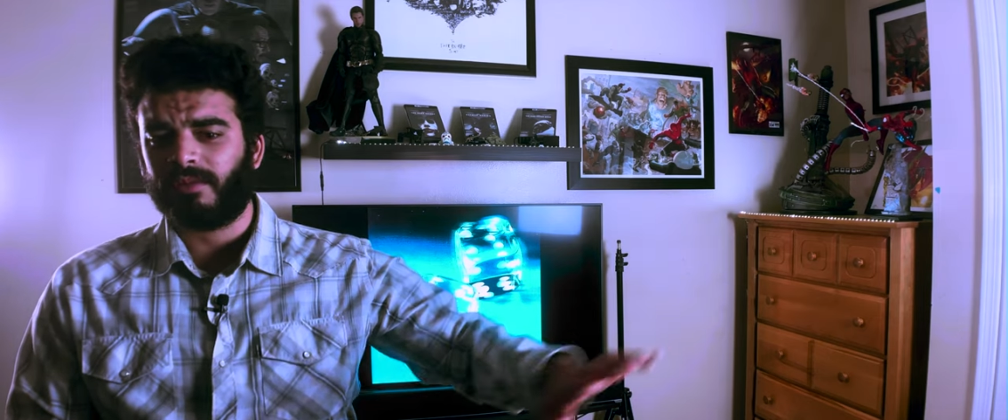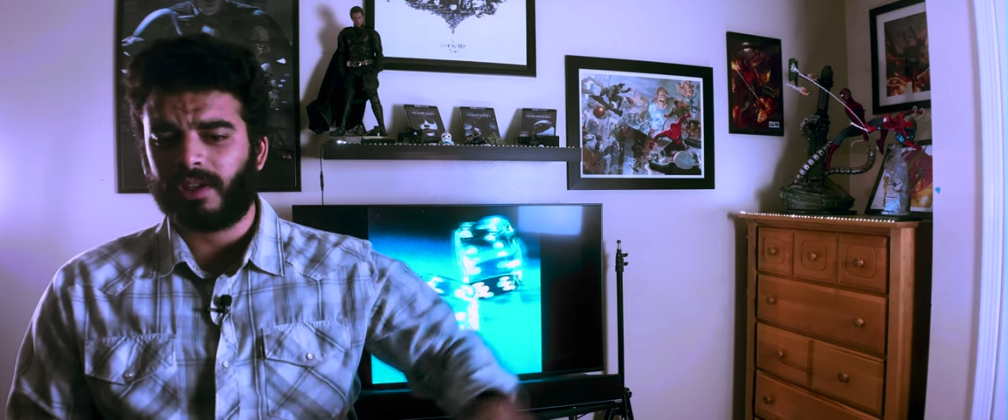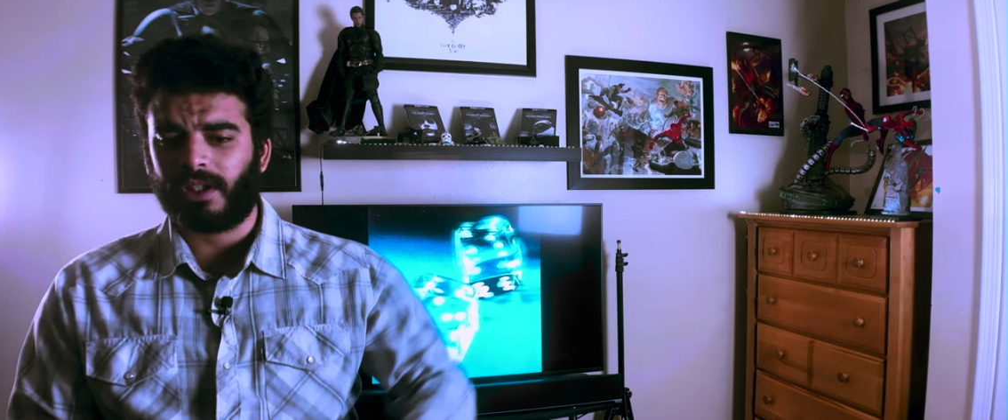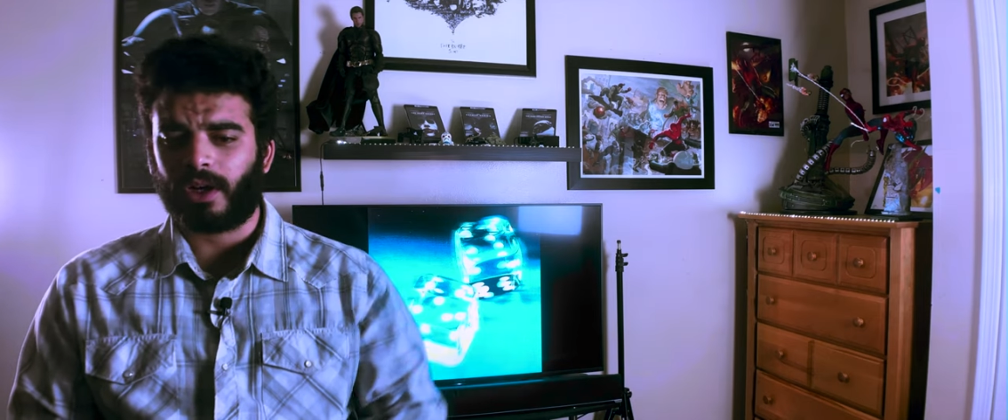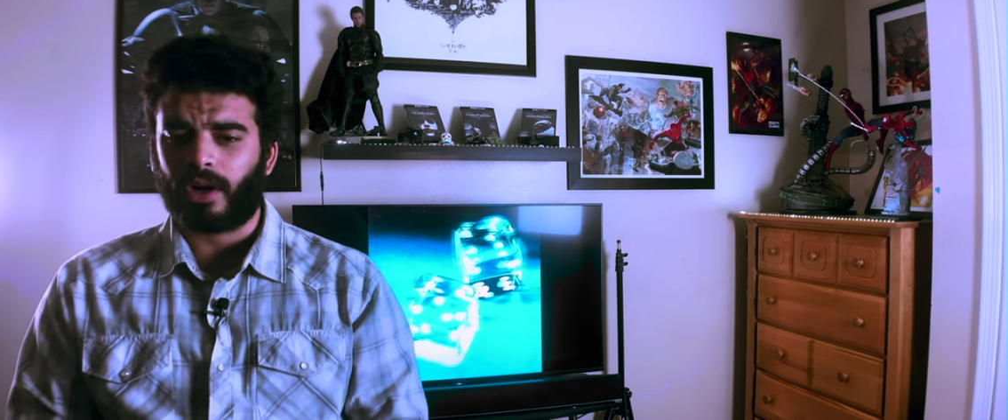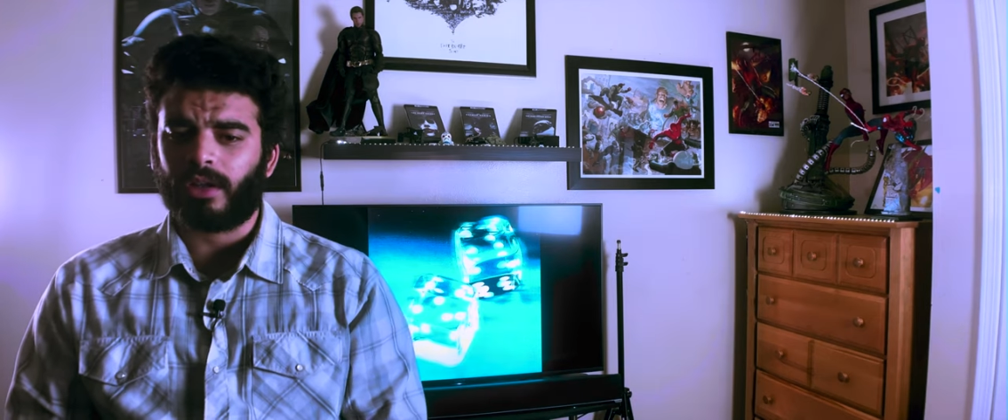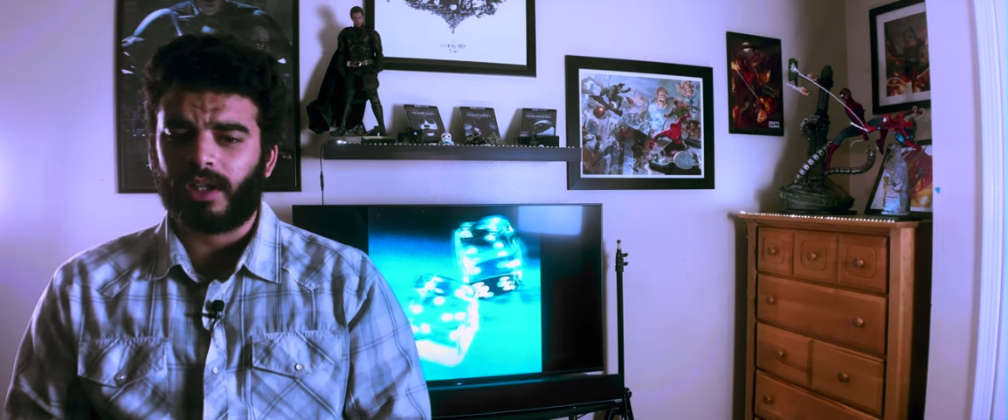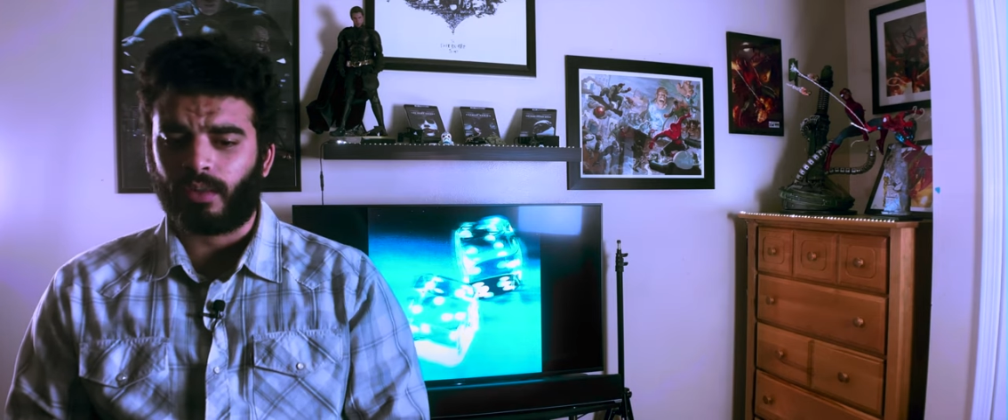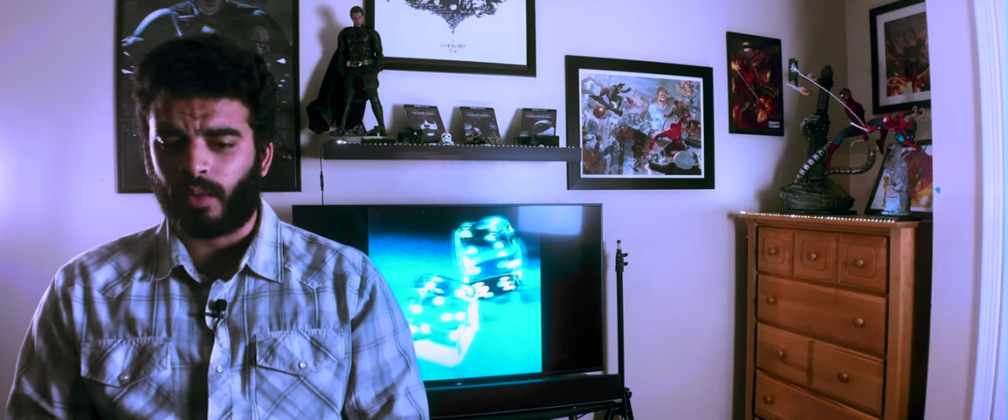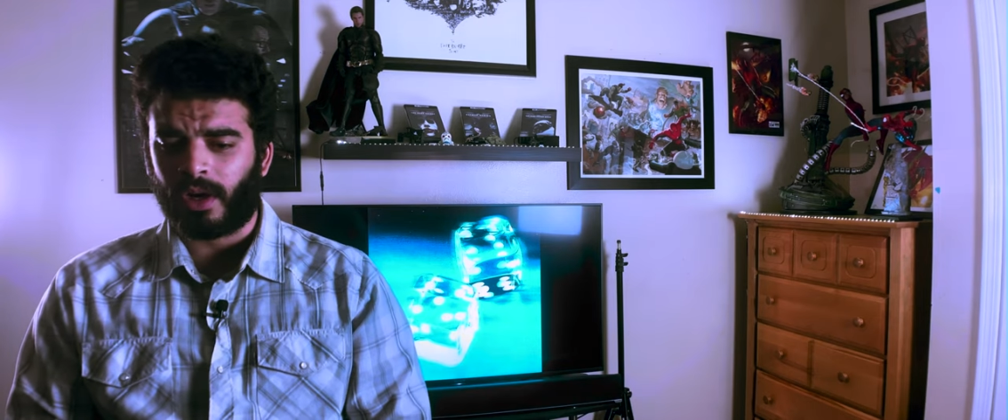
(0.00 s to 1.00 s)
really early
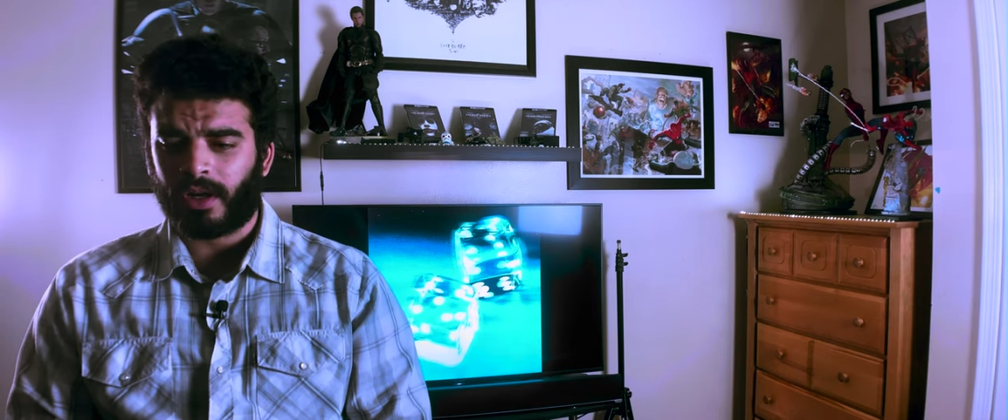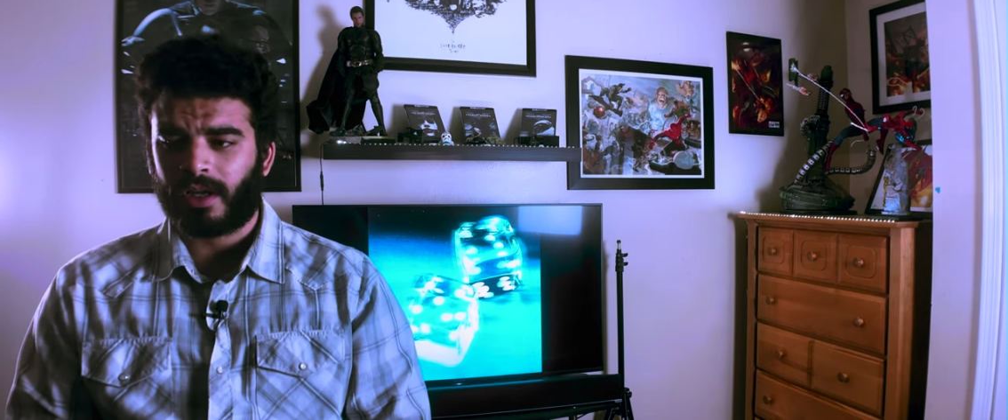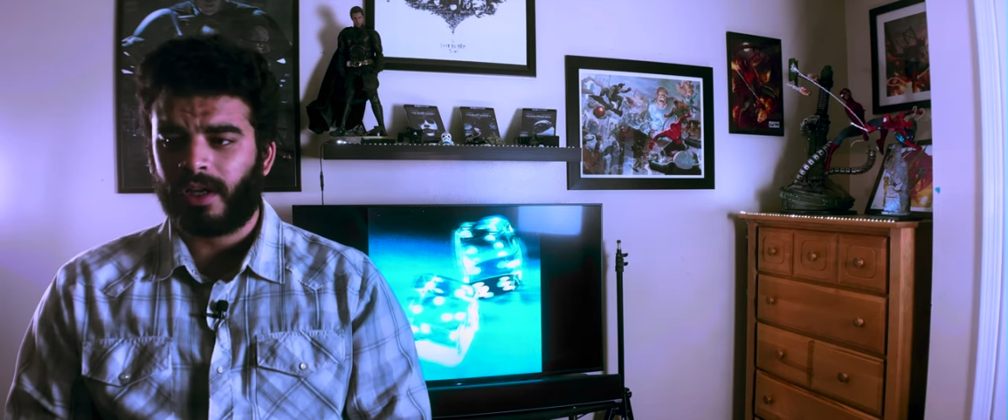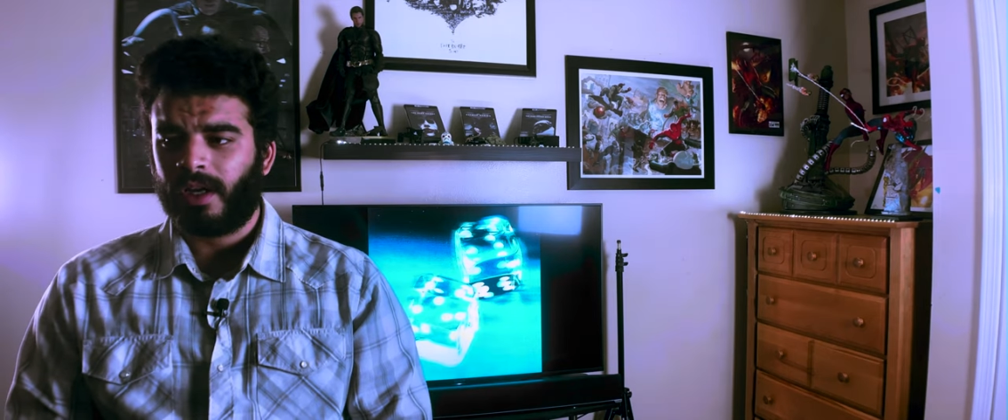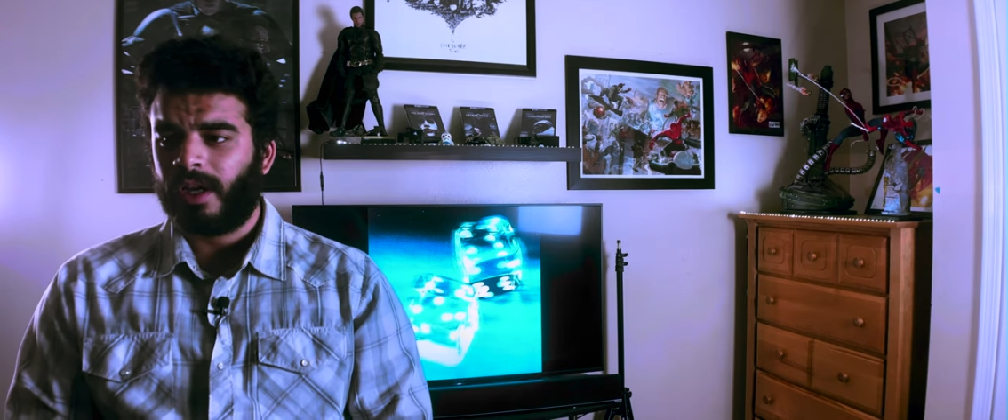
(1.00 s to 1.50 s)
work.